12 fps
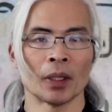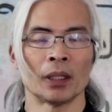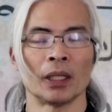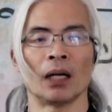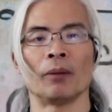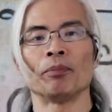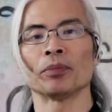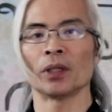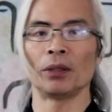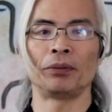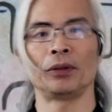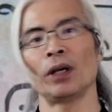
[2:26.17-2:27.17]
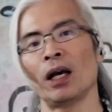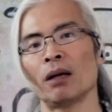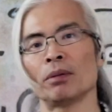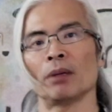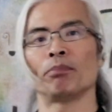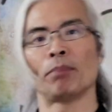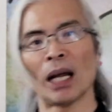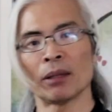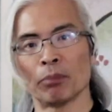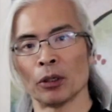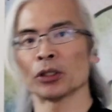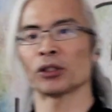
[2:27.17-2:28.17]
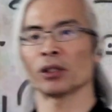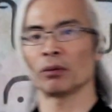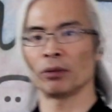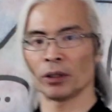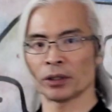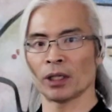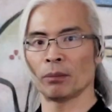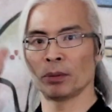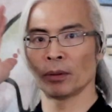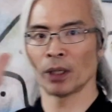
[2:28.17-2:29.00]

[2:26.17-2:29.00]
Now, if you have a bad posture, for example,